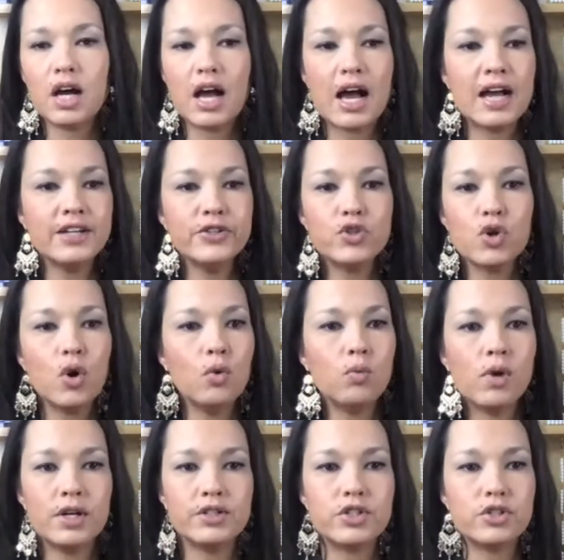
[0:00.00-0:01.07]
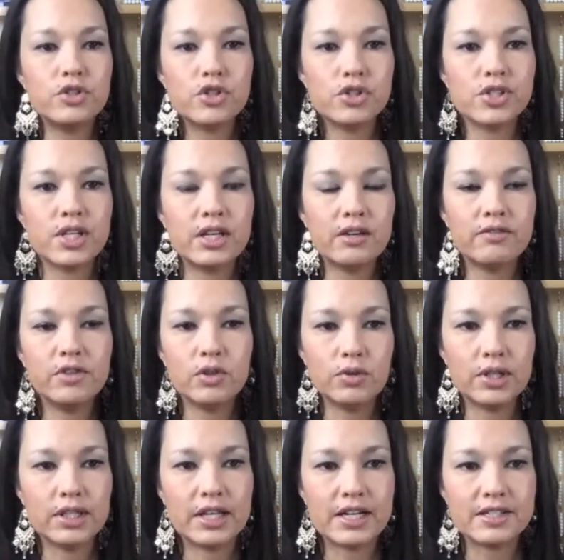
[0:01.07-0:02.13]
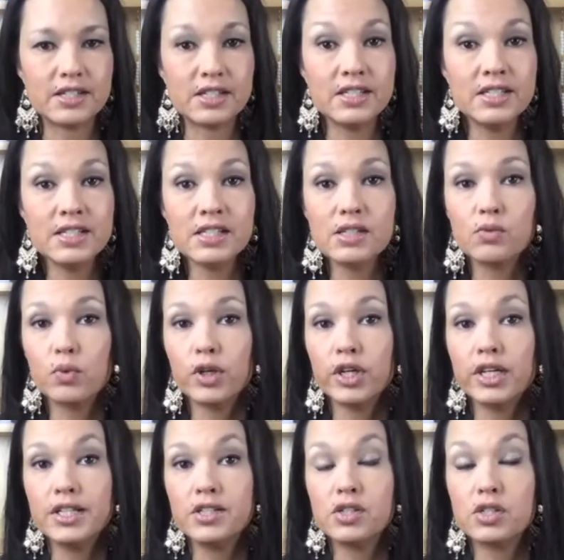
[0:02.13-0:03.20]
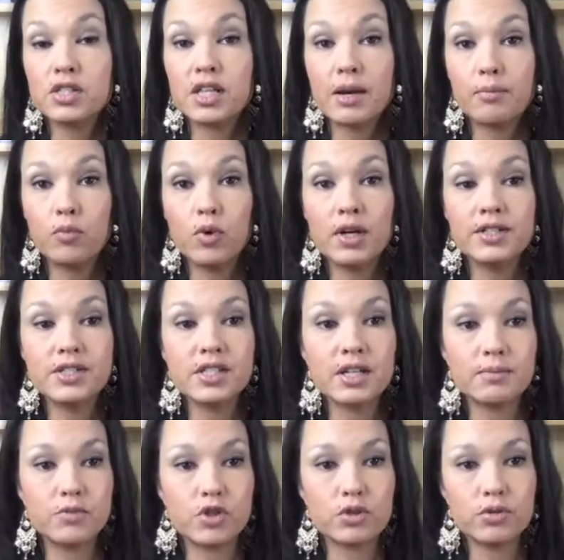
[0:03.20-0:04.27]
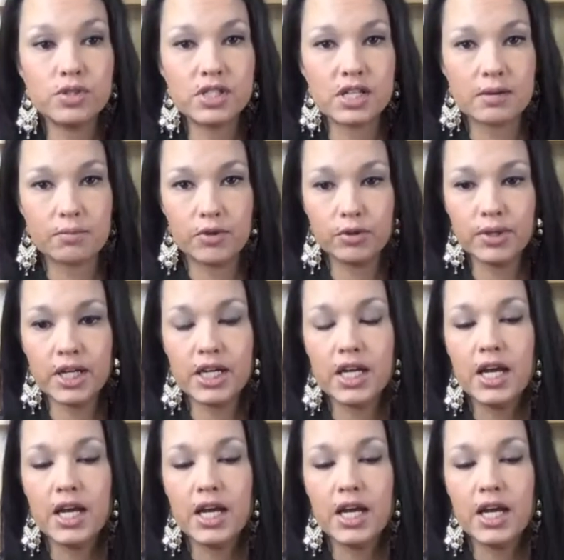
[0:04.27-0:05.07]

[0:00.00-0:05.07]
I don't want to just give you the lessons where it's step 1, step 2, step 3.